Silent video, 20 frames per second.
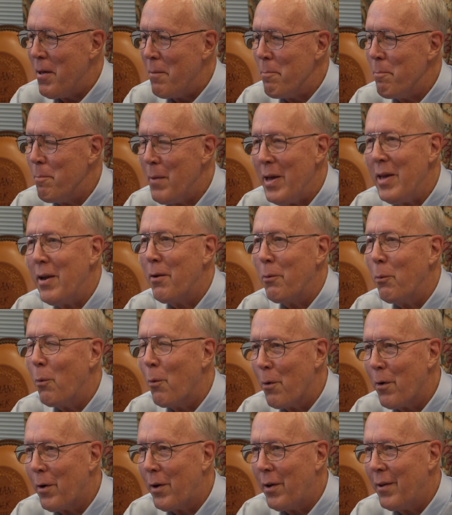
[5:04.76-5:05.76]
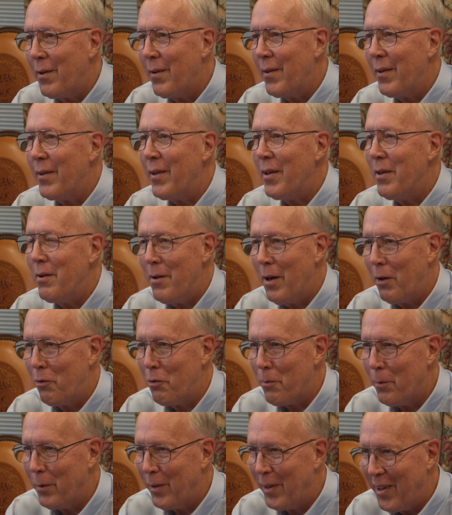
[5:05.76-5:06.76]
made it work
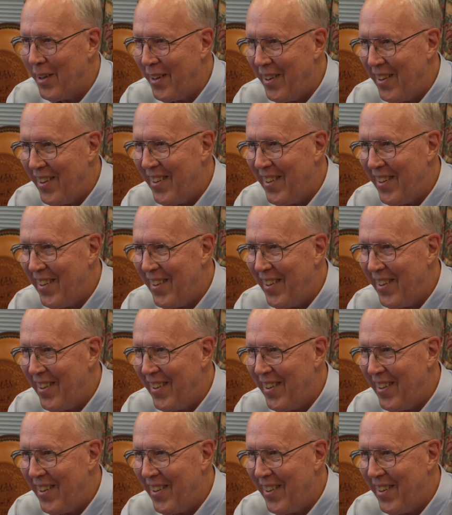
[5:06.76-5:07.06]
industrially.